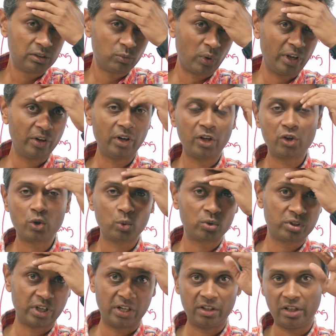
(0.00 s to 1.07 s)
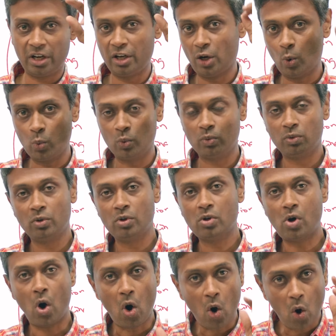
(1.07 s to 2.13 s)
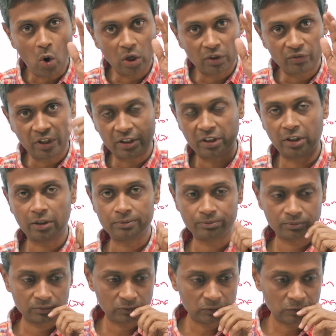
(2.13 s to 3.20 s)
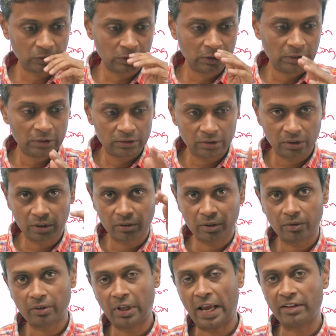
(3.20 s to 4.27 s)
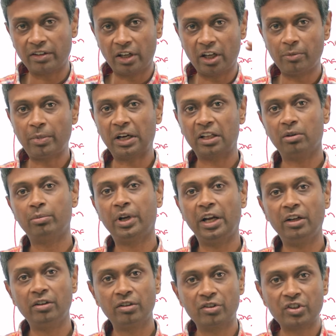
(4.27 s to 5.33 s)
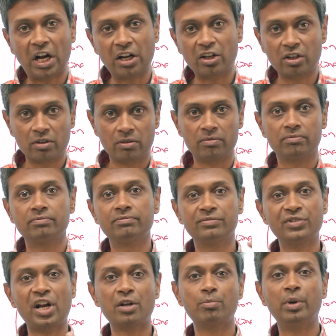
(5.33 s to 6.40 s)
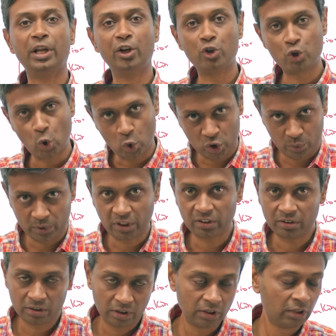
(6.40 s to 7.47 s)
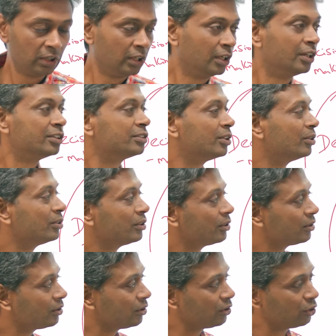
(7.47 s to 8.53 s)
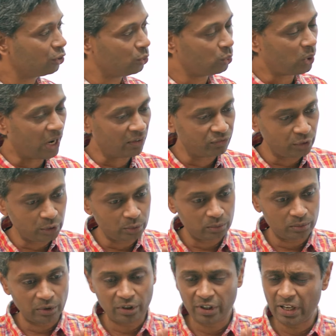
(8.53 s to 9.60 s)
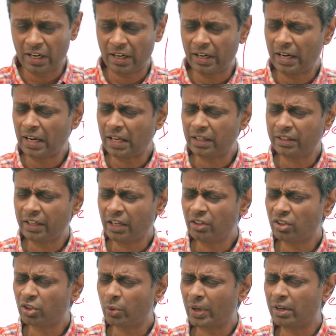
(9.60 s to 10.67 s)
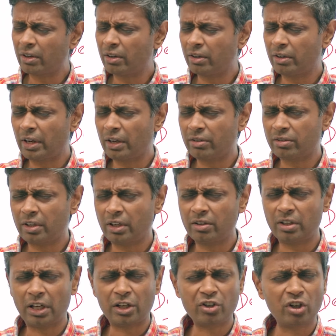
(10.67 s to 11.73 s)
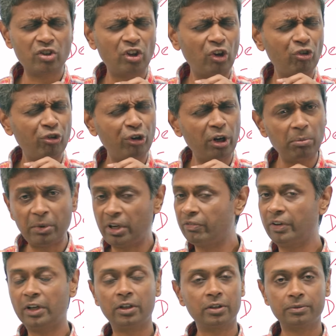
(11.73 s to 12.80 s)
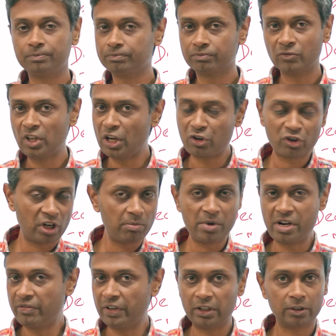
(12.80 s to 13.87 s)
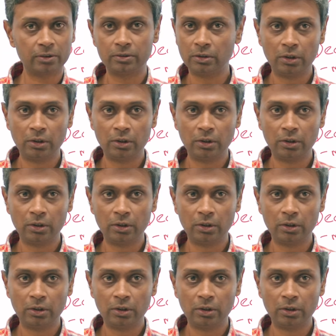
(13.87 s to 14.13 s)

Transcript: Why did I choose set 3 now? All of that, uh, the, the, the anxiety part of the brain starts start playing jokes with us. So uh, you have to, LRDI uh, set selection is extremely difficult, extremely difficult.